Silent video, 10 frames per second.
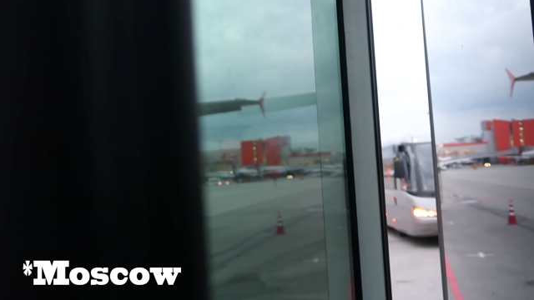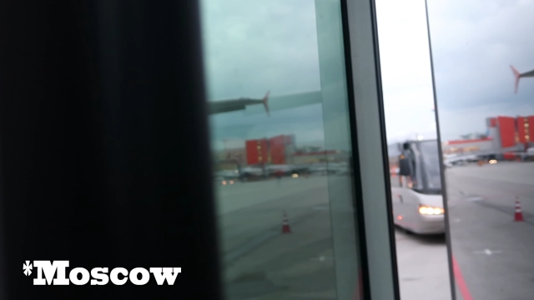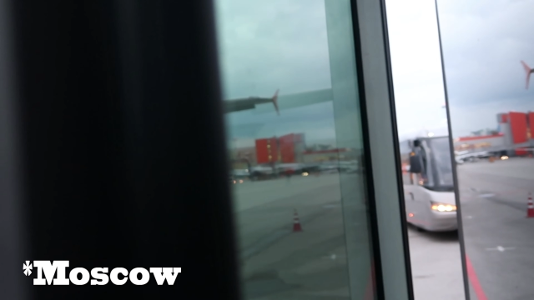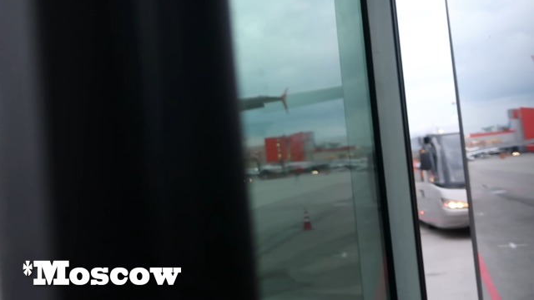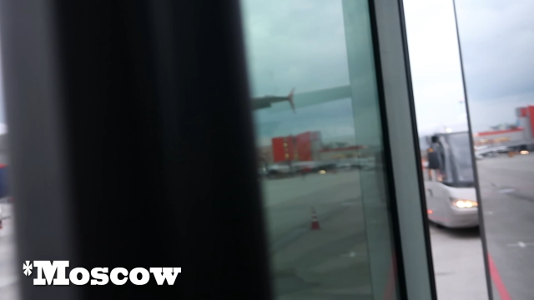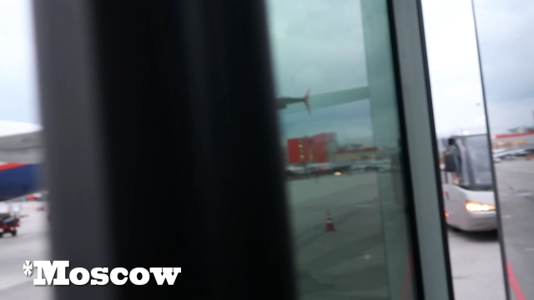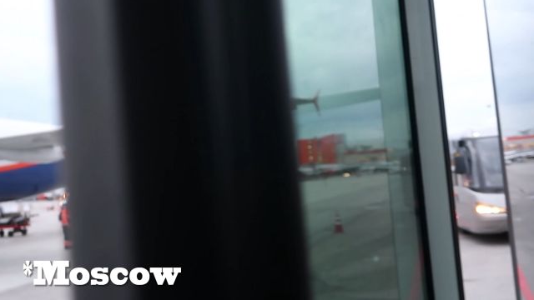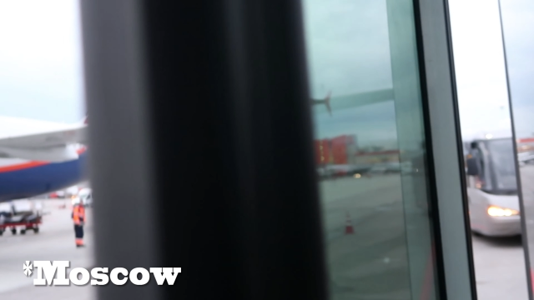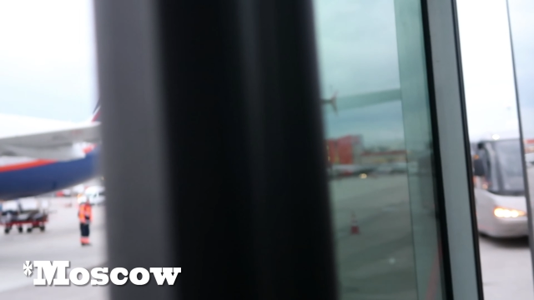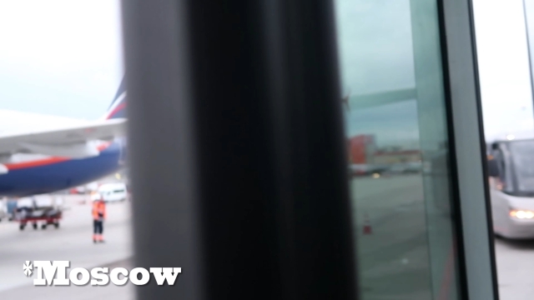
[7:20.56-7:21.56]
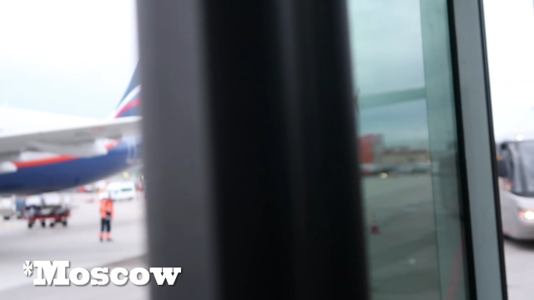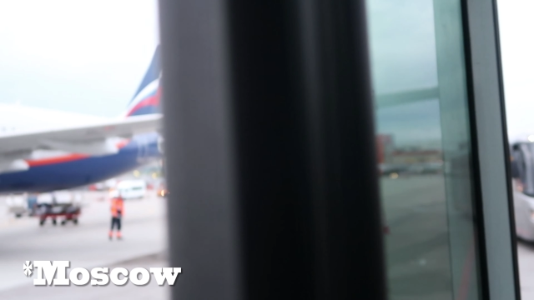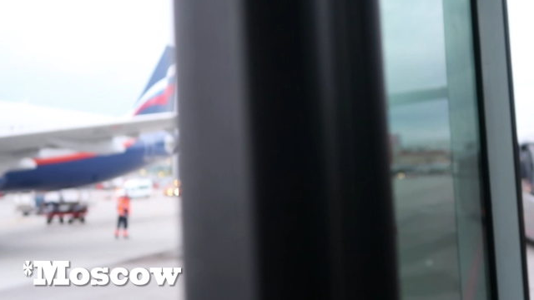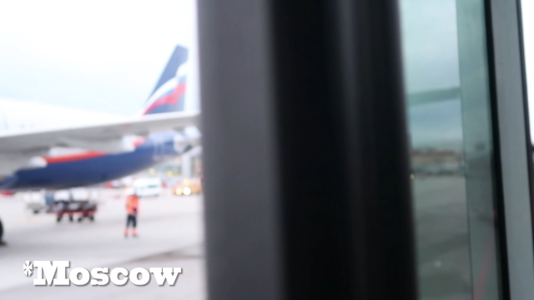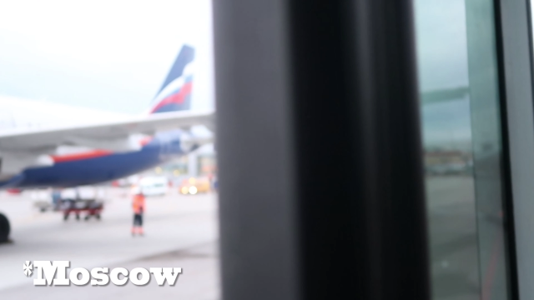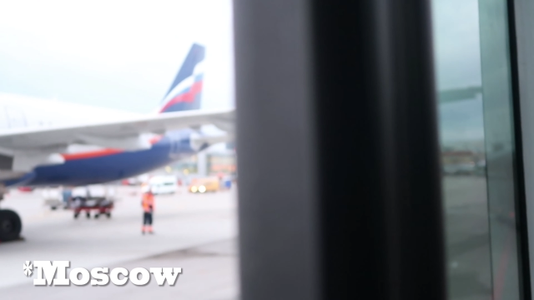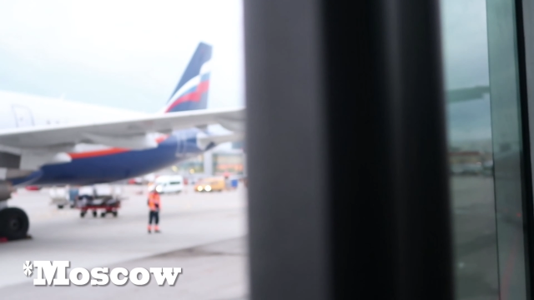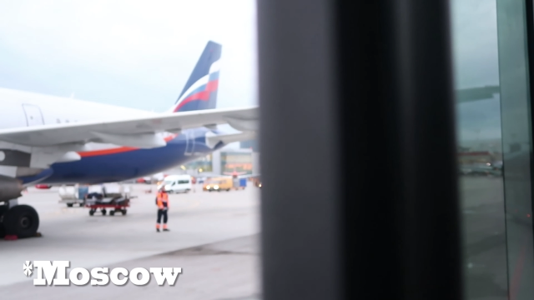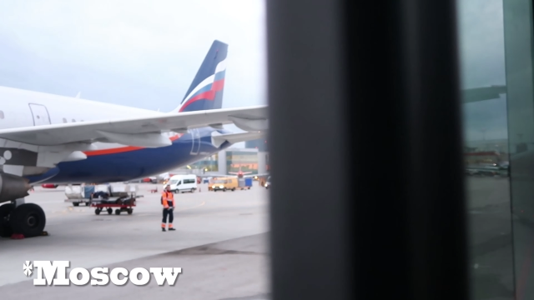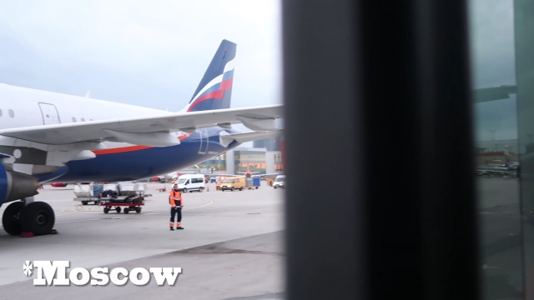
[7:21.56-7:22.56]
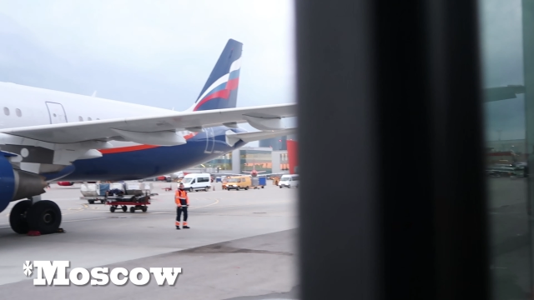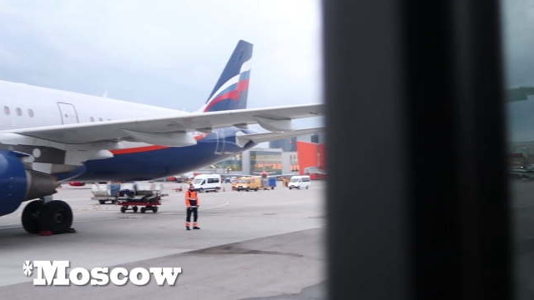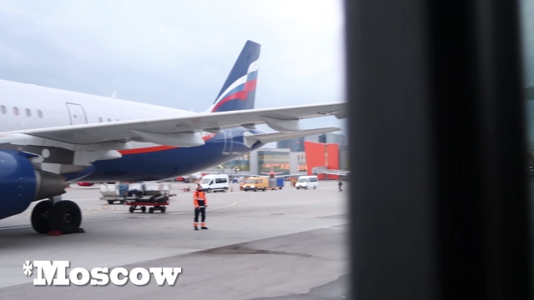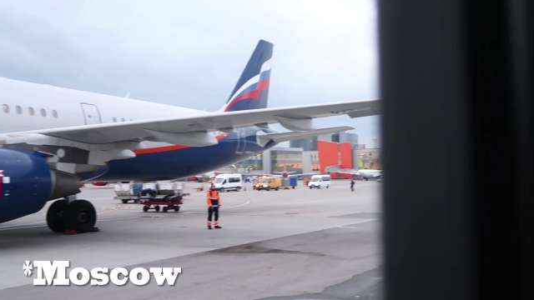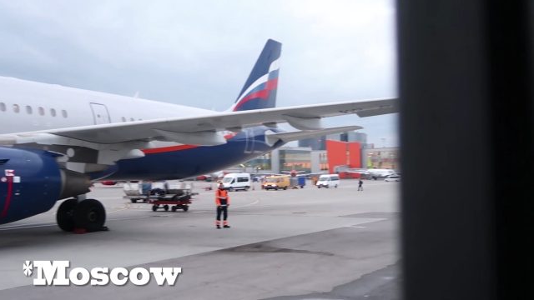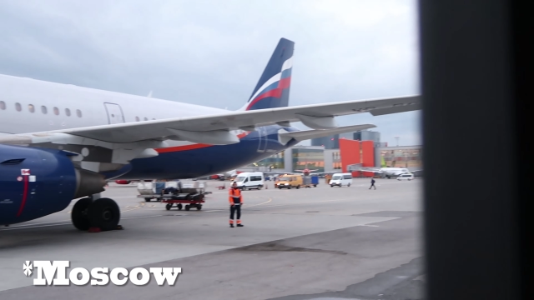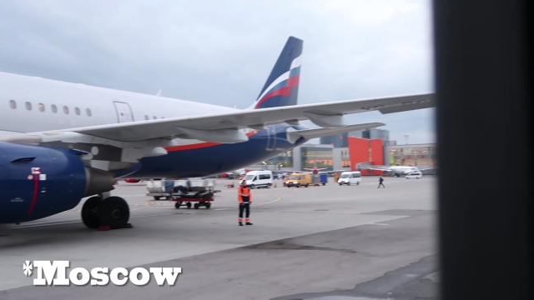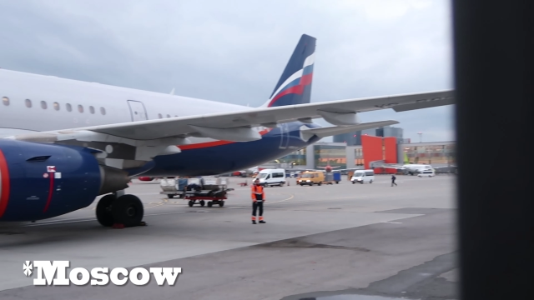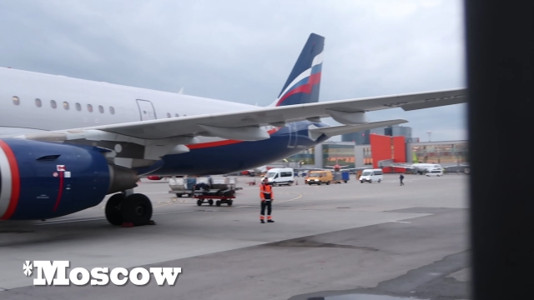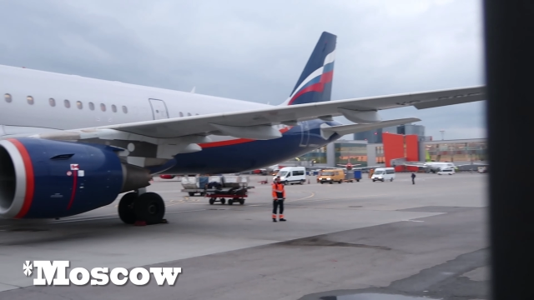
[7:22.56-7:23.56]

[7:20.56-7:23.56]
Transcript: Nobody's mouth can be seen.